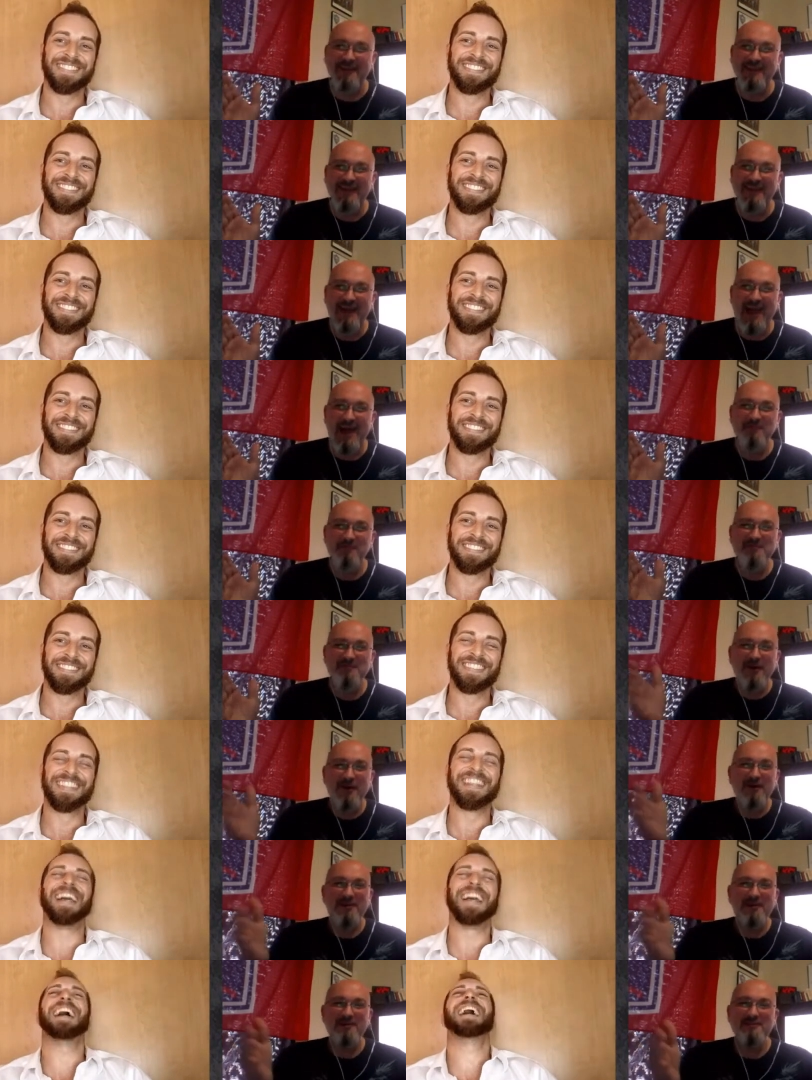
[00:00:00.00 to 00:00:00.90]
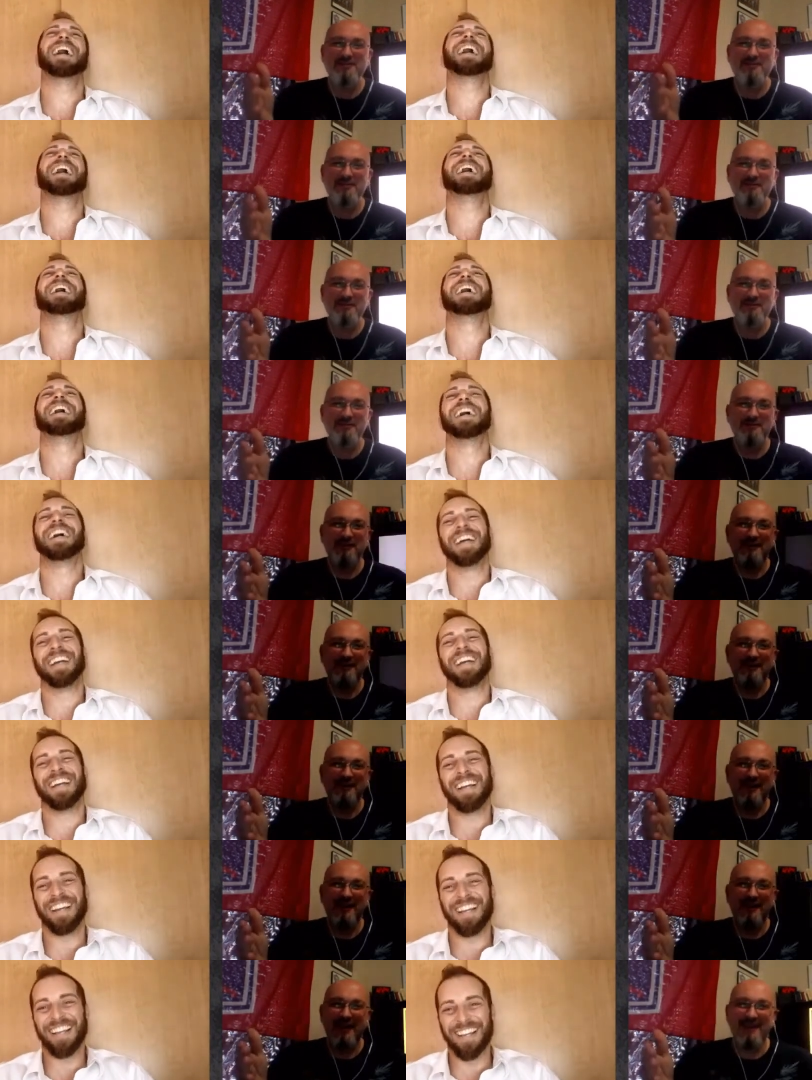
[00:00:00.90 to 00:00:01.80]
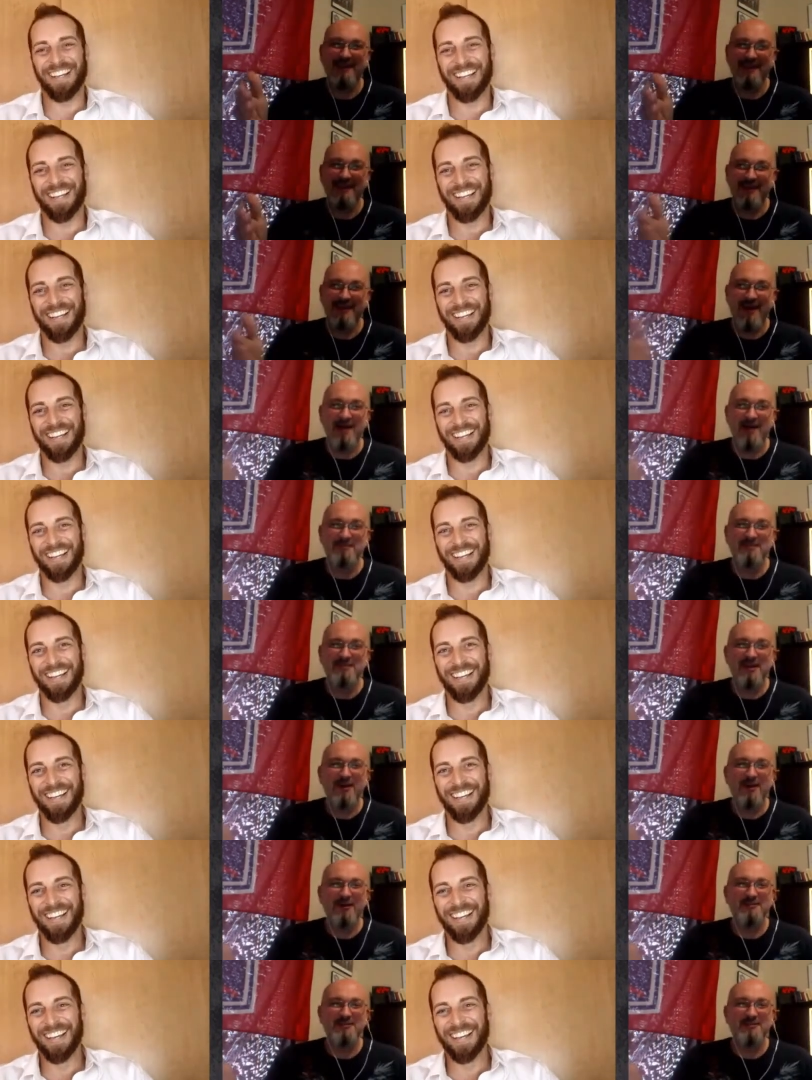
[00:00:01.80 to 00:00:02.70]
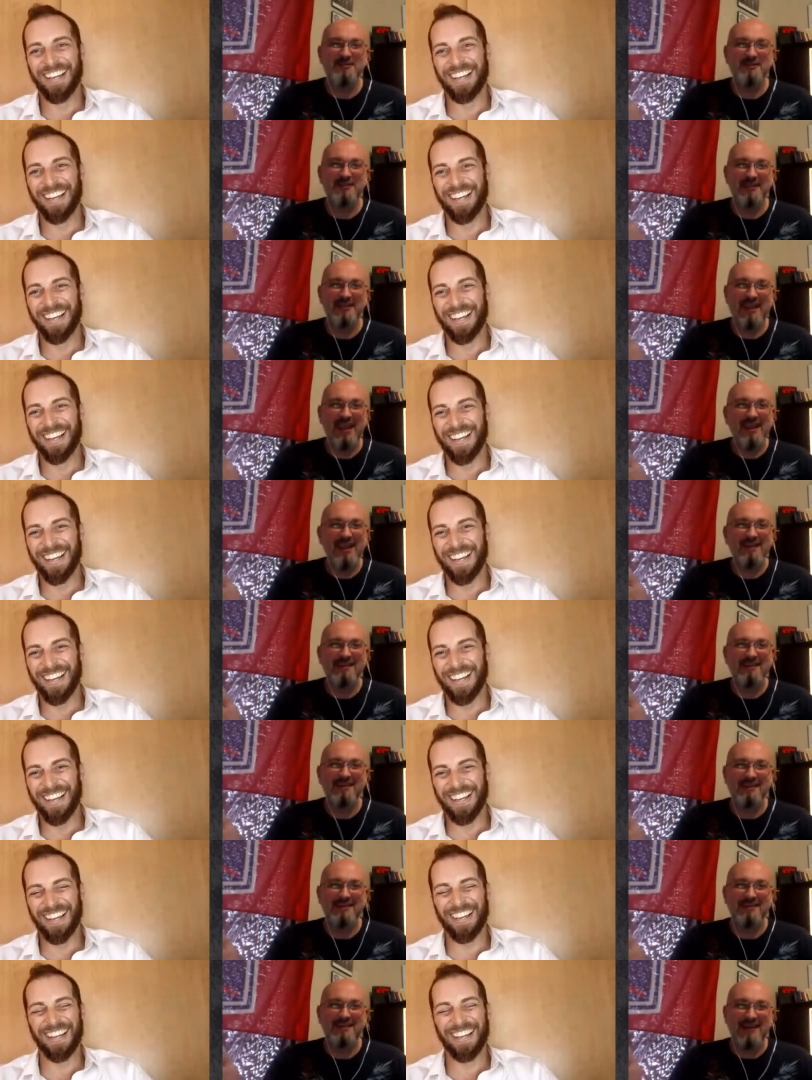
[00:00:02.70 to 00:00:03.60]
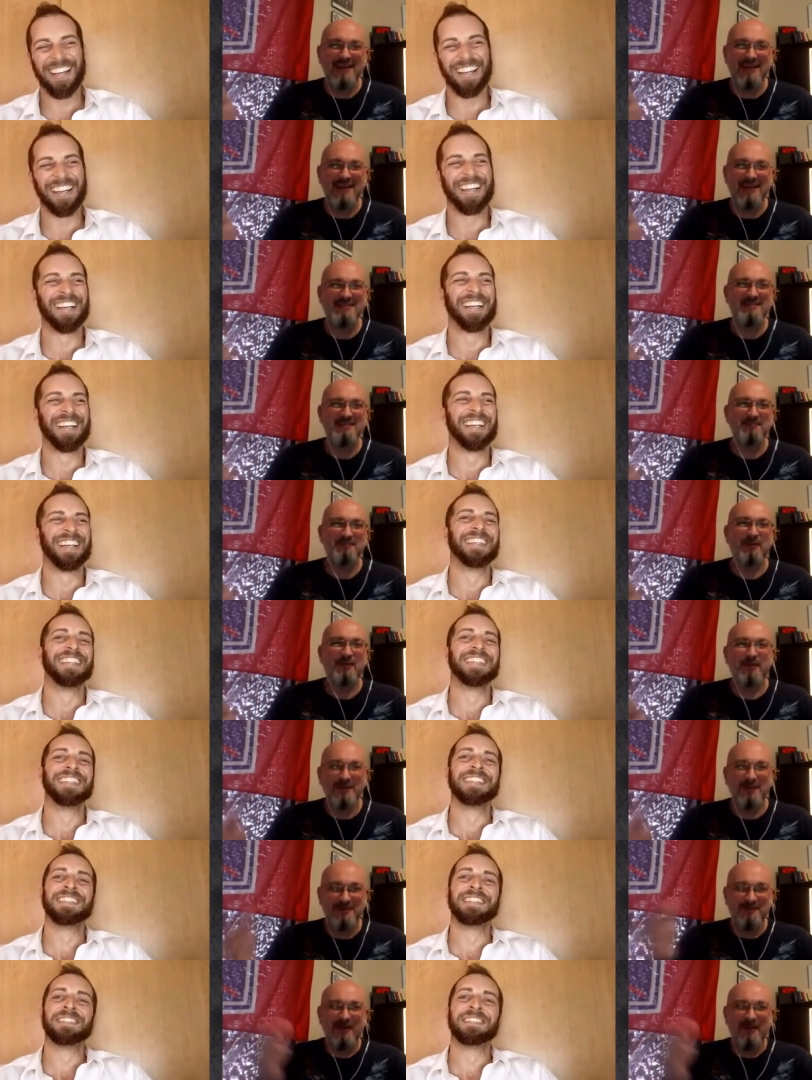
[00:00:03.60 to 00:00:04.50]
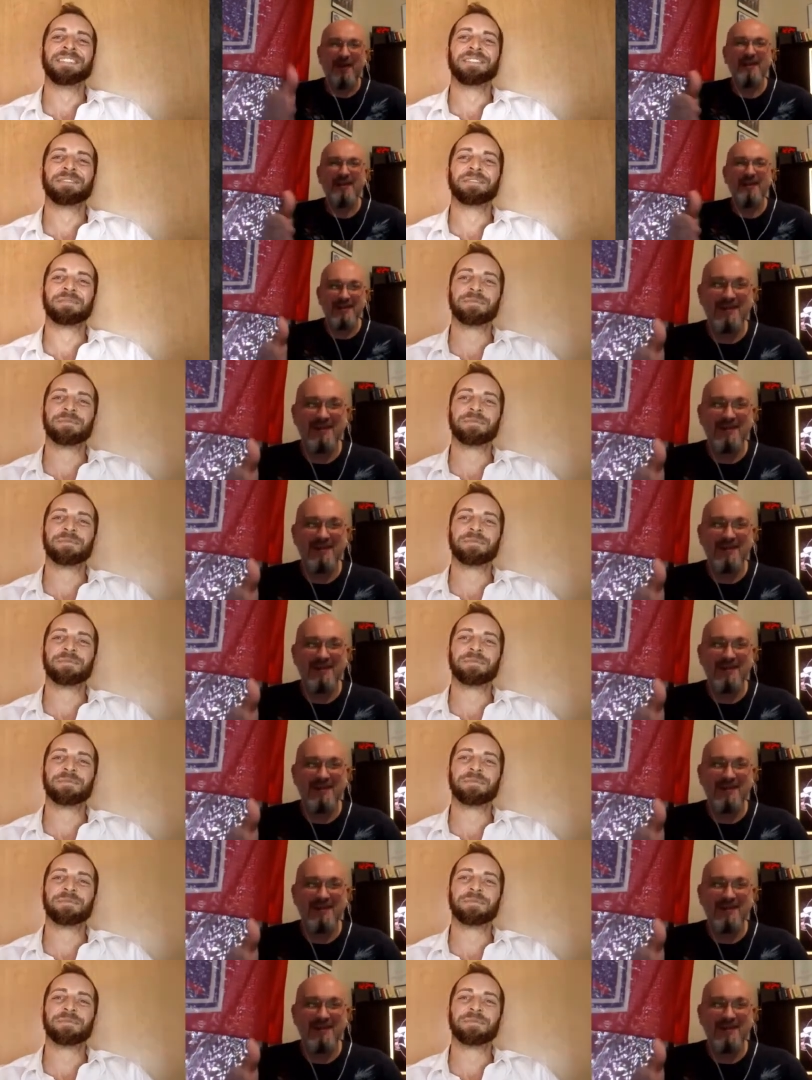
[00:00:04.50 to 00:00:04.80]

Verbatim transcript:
Speaker 1: I'm talking to, uh, you know, I'm talking to the candidate that I supported right